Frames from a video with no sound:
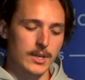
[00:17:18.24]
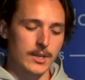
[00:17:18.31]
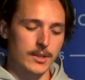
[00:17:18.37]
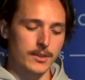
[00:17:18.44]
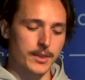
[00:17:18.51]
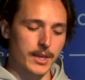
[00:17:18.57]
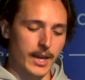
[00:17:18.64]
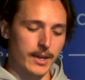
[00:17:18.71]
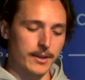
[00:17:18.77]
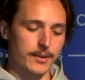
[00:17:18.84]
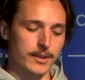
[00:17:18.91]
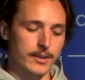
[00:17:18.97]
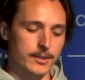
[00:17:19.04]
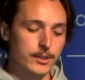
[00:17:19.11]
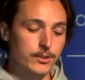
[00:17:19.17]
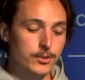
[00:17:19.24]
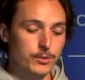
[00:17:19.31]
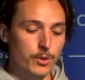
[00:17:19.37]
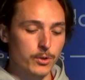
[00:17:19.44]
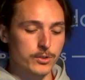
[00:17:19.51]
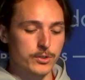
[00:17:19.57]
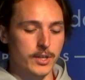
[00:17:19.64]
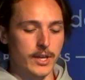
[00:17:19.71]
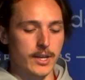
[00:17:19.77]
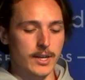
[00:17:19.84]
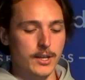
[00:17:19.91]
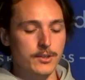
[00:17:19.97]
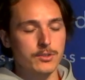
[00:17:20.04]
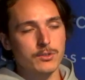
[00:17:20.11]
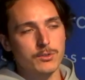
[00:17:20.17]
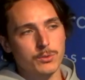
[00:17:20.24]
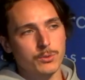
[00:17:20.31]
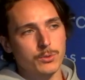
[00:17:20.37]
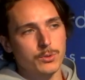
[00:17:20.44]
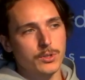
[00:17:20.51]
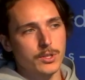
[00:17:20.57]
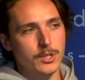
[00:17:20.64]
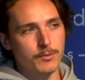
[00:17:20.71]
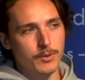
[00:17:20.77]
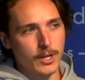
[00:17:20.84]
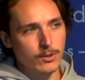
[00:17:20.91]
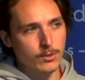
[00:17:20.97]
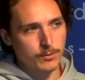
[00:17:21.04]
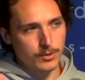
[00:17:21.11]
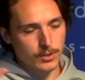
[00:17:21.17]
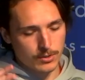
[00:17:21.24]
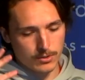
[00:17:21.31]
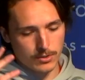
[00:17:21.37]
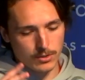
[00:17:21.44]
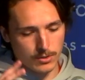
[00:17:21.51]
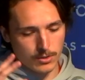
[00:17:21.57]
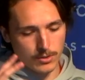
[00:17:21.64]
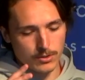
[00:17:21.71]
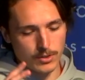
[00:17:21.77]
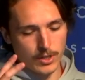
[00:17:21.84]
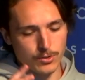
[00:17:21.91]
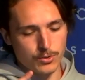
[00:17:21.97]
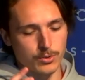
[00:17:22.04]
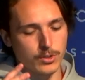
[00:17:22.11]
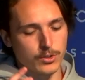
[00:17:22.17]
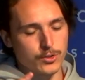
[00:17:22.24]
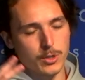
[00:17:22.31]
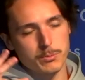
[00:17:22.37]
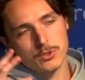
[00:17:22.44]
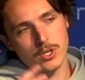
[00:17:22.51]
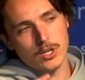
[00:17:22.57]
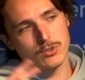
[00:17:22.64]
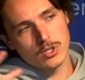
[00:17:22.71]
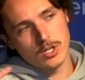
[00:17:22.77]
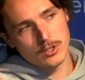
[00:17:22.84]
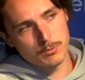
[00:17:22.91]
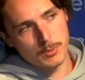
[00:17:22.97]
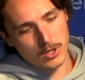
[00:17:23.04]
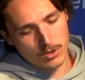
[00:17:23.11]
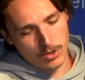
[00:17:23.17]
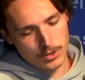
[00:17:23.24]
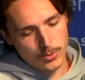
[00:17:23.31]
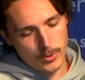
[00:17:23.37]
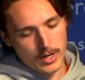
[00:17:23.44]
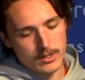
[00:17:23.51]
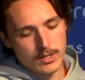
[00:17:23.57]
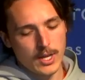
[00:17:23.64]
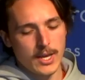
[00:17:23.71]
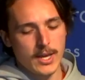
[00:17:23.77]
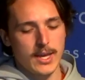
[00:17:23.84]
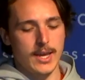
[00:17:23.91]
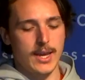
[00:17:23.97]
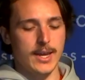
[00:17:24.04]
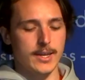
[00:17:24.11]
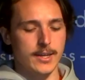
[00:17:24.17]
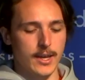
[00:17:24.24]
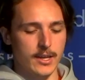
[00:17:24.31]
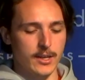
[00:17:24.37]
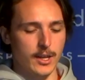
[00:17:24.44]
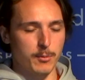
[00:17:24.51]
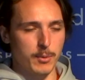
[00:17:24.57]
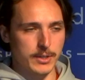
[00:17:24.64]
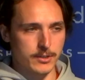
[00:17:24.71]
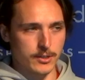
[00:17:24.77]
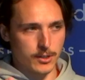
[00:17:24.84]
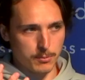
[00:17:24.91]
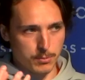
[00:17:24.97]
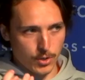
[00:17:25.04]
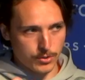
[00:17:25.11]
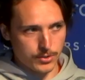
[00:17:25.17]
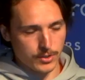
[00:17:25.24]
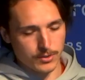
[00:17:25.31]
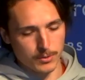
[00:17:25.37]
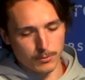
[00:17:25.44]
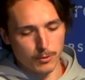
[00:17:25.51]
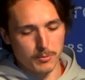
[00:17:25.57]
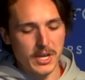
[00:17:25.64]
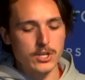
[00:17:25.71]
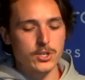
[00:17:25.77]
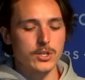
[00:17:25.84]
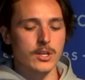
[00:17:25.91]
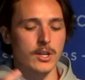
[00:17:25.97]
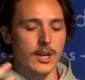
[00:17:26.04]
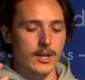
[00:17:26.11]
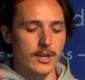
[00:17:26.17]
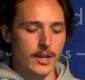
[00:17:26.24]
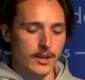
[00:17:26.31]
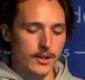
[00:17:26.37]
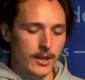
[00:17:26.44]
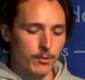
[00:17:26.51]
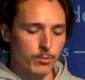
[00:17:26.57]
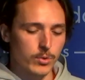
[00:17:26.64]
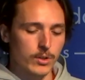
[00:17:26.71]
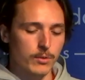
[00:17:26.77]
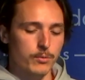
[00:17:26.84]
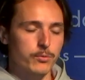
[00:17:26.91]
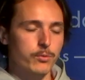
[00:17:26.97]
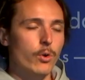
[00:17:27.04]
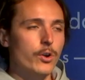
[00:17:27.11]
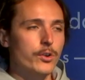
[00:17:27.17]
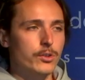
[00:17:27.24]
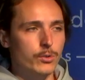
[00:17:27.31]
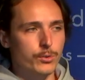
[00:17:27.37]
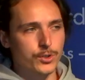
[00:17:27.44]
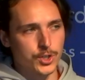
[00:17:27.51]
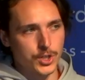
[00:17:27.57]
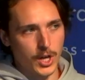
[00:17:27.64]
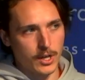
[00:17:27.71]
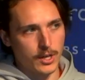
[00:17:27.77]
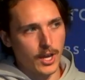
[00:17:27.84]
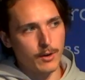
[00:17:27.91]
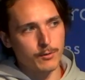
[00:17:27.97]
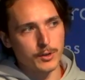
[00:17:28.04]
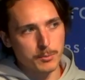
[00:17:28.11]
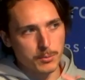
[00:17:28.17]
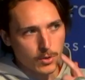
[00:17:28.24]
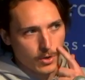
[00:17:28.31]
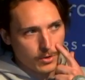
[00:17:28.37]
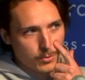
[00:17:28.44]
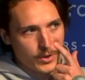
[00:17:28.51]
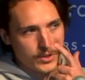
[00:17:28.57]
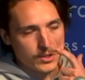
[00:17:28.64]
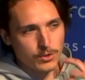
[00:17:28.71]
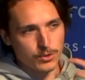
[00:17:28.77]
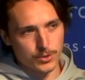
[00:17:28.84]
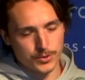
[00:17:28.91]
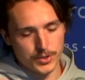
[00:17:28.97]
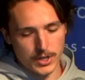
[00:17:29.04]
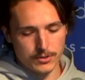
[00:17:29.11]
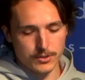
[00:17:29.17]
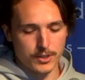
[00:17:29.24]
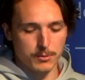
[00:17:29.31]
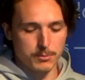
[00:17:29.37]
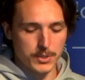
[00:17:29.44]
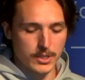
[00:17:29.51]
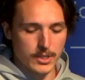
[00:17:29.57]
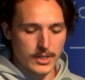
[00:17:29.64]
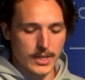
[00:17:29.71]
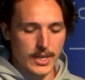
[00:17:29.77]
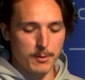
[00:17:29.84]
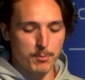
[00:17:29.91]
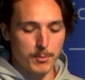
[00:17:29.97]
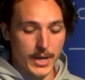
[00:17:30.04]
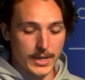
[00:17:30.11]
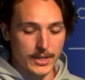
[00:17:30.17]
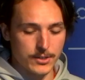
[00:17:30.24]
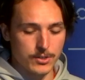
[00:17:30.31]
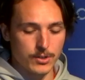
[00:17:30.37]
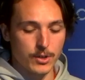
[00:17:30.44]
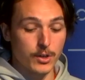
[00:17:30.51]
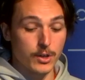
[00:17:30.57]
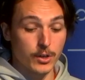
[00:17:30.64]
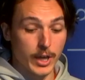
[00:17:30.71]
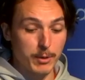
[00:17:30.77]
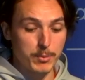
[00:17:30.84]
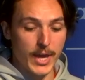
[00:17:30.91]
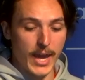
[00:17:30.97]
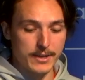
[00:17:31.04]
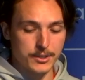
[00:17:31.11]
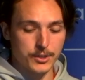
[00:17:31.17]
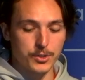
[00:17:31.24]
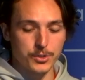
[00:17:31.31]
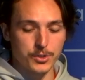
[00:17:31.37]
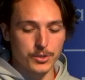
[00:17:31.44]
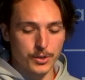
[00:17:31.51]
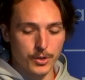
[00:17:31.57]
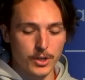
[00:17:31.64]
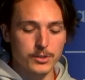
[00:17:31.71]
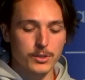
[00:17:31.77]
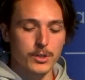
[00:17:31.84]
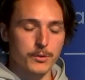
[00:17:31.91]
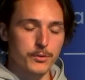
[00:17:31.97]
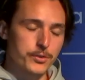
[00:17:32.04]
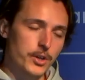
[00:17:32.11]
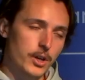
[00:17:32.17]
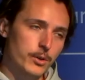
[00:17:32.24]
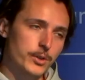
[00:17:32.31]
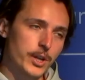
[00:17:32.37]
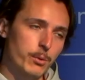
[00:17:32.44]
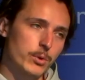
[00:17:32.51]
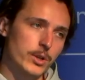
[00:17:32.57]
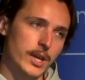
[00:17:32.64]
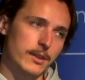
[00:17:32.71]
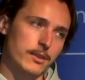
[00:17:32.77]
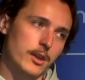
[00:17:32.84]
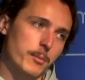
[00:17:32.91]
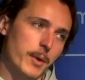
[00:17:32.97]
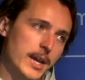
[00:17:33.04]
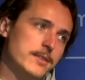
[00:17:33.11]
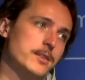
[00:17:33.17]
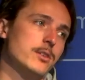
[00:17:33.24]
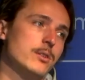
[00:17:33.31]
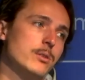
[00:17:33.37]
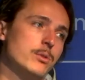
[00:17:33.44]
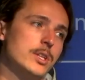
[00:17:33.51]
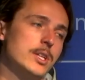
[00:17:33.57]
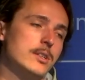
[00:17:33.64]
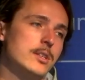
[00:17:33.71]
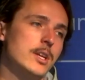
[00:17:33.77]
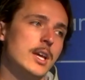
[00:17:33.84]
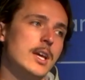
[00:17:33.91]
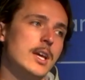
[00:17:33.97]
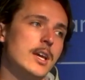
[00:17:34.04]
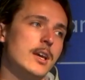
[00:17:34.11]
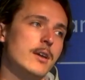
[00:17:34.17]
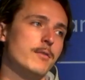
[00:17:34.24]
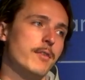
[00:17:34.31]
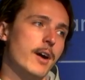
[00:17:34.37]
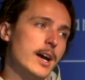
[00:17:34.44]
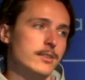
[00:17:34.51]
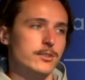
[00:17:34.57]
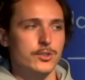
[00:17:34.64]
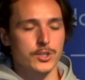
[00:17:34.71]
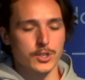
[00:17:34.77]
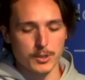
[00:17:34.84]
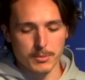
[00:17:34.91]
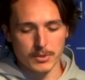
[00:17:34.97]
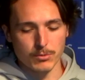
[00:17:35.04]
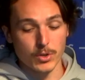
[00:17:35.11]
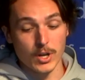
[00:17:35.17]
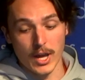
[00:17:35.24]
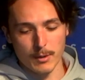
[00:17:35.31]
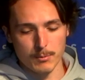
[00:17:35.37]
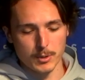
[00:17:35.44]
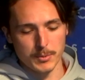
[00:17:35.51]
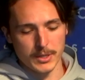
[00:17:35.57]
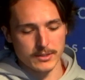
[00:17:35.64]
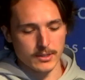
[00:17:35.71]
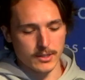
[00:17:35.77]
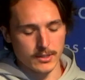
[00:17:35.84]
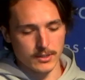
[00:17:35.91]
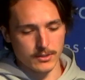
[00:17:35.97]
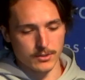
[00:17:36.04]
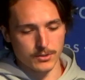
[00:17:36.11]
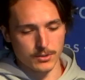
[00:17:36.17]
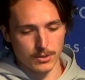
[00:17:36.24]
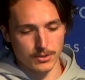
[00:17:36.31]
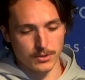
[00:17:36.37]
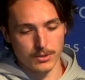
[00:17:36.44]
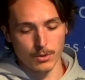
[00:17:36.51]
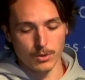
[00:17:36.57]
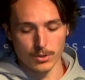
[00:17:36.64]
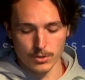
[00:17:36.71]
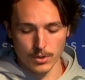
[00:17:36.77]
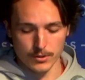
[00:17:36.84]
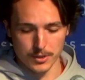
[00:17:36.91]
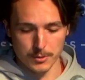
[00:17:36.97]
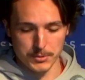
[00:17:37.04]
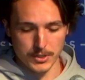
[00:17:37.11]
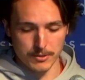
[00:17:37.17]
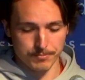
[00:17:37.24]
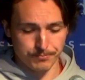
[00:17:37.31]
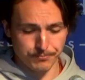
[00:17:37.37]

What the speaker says: Then these nodes, they listen to the event of this central job scheduler smart contract, and then they basically process the information, and then they will, for you, check every block whether your transactions can be mined, can be executed or not, and if so, they will get them executed fast, cheap, and reliable, basically. This is the whole concept here.